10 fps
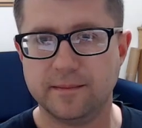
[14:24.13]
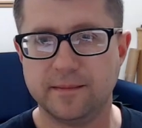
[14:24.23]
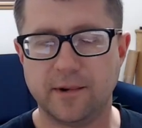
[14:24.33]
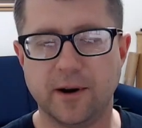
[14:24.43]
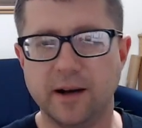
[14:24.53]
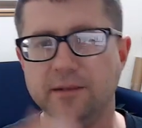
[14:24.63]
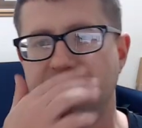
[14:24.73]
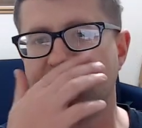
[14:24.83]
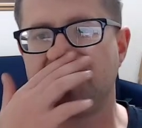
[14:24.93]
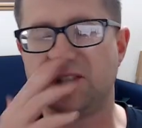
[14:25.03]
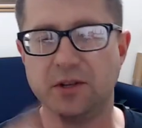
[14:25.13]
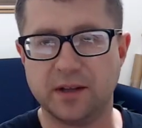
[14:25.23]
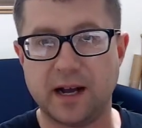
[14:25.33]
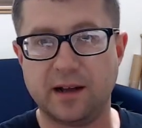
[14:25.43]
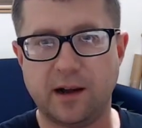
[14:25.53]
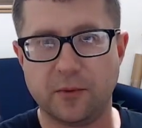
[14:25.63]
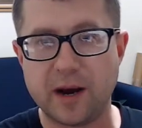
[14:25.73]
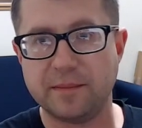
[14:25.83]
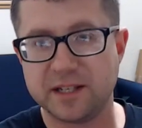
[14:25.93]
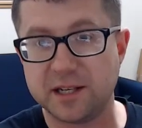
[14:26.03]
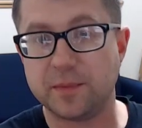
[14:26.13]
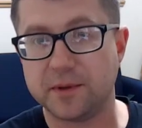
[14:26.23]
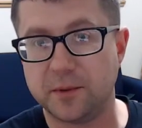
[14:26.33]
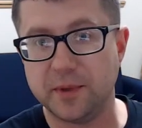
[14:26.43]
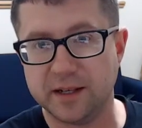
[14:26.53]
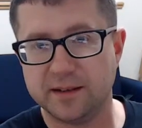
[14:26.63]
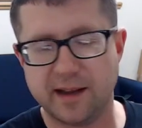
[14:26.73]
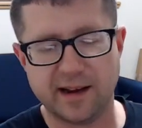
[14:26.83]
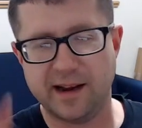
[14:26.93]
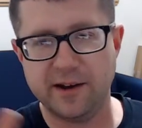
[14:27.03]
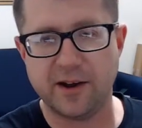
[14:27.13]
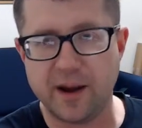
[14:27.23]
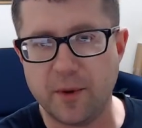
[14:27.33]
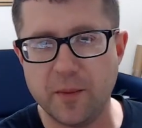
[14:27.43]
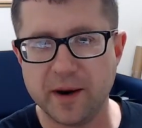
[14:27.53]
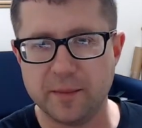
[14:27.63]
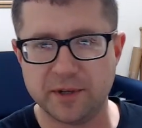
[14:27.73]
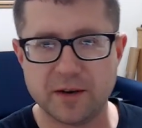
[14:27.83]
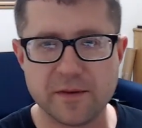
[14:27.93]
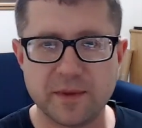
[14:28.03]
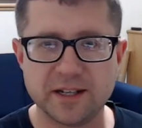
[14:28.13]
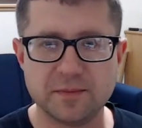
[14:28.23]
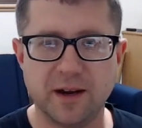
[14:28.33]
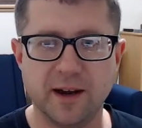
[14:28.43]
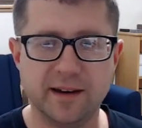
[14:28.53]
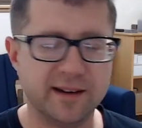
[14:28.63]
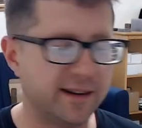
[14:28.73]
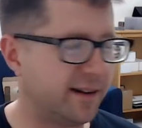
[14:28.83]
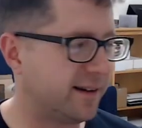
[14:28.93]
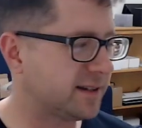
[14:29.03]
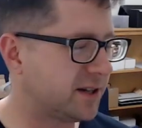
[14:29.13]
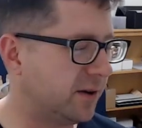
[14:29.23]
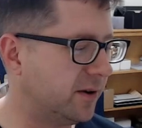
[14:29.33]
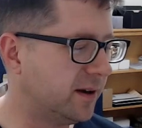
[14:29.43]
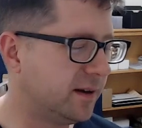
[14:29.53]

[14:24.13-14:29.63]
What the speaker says: All right, so I'll wrap this up a little bit. I'm hoping I blew everybody's mind. So